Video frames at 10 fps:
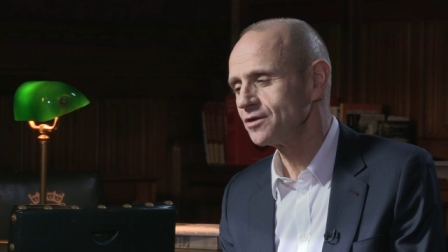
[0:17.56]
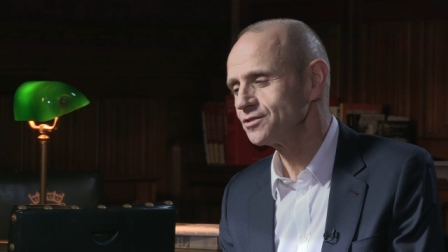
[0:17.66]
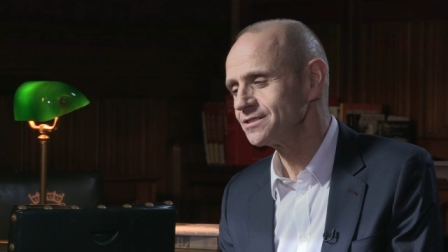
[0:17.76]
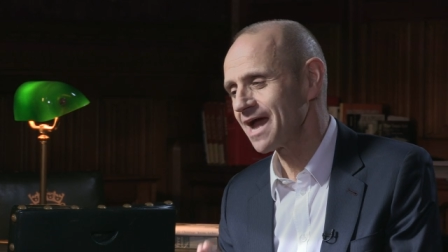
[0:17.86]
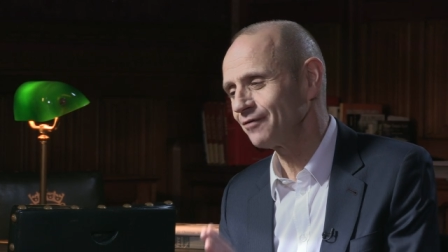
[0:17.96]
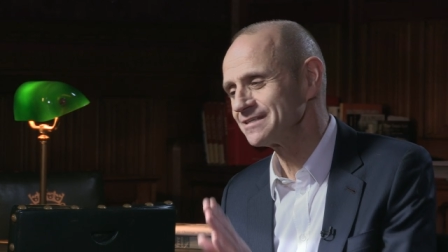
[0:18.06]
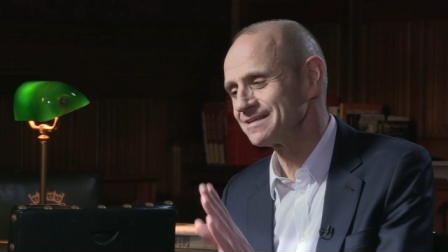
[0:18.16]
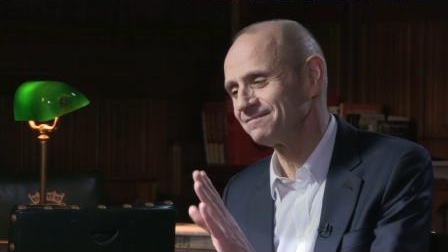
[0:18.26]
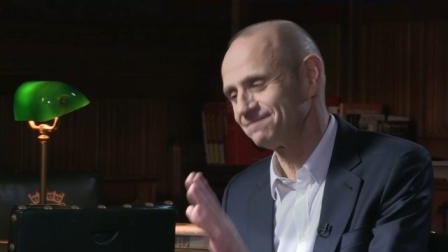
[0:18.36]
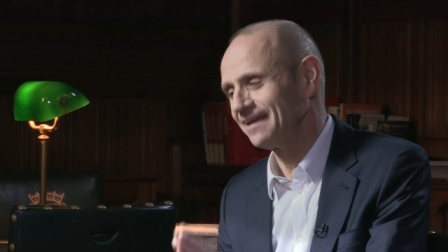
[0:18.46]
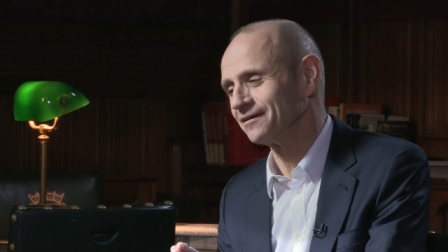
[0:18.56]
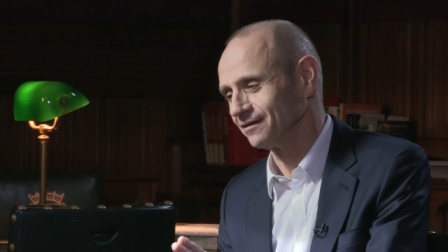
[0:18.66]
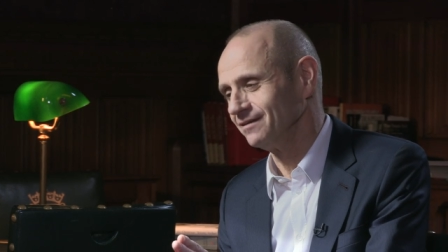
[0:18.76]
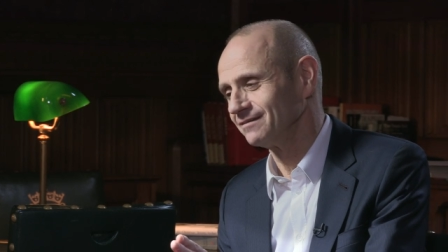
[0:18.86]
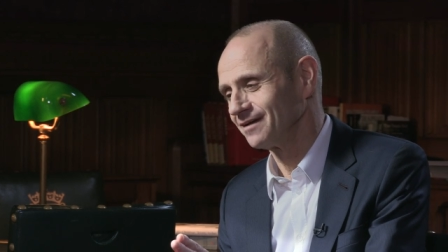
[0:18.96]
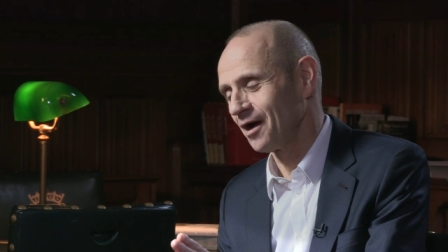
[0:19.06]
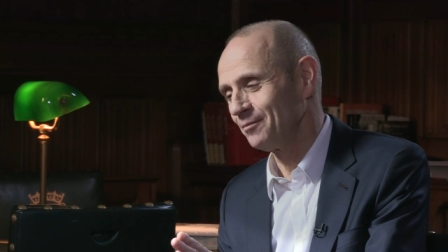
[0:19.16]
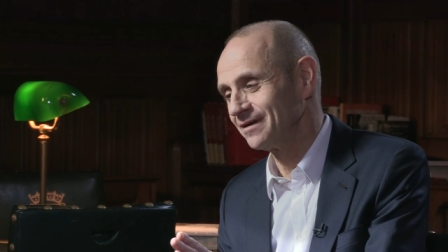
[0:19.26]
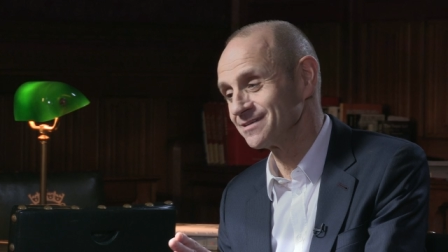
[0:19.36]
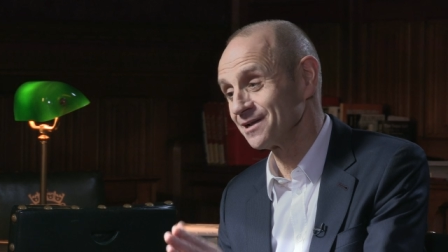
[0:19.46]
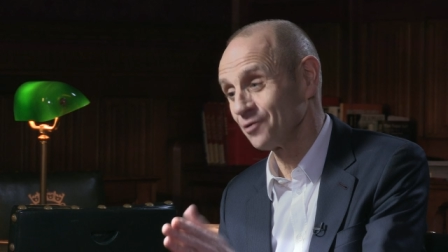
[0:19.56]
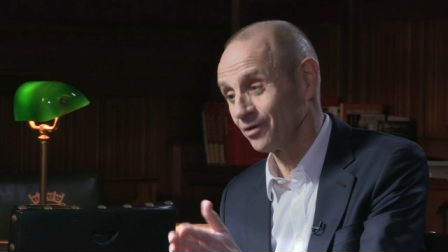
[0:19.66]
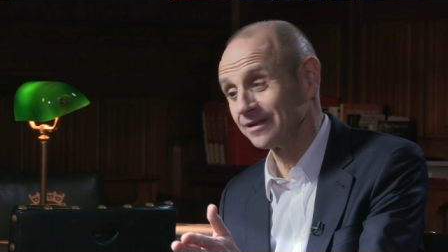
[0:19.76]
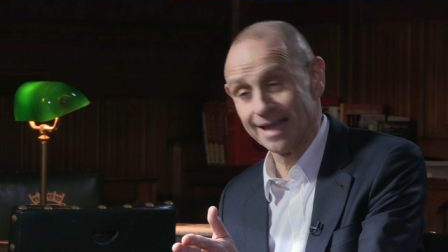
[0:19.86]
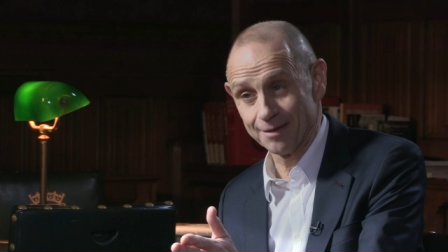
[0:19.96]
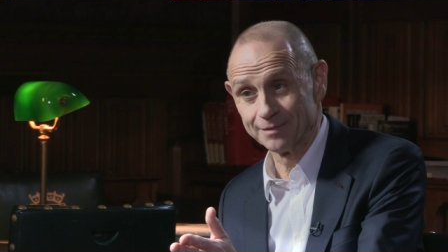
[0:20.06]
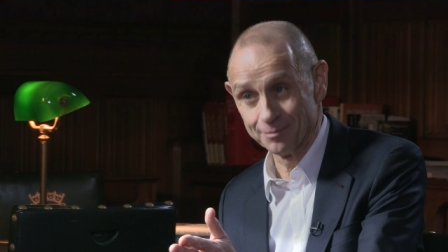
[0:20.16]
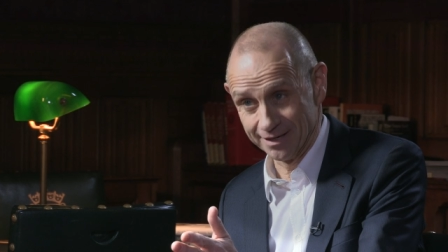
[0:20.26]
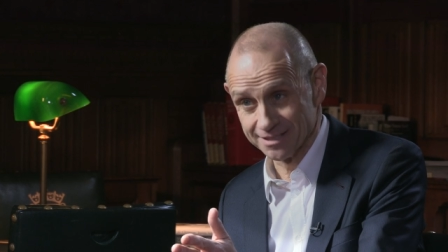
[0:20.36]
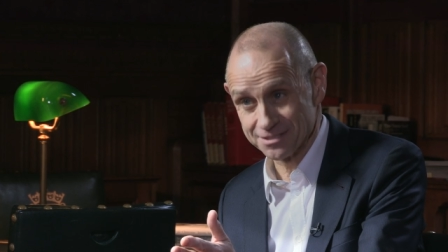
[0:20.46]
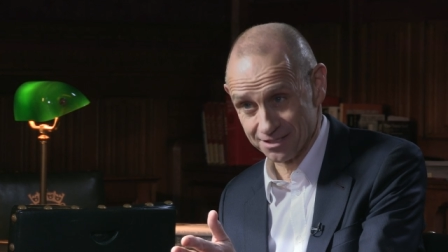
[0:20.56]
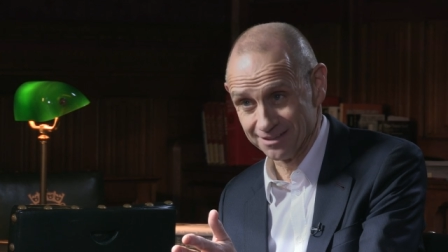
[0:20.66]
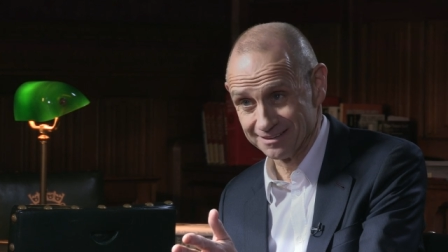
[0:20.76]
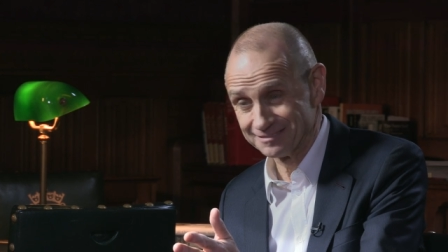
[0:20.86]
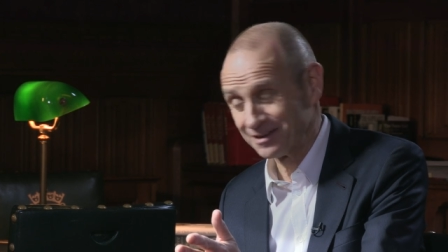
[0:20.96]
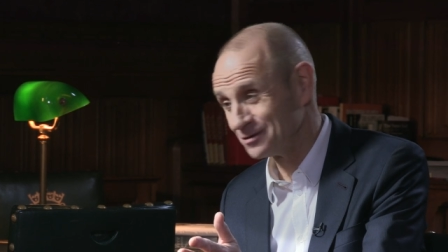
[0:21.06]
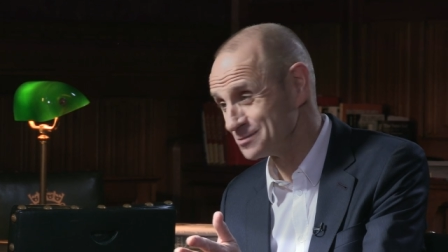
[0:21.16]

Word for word: Just how does it feel? I mean, as a loyal cabinet minister yep.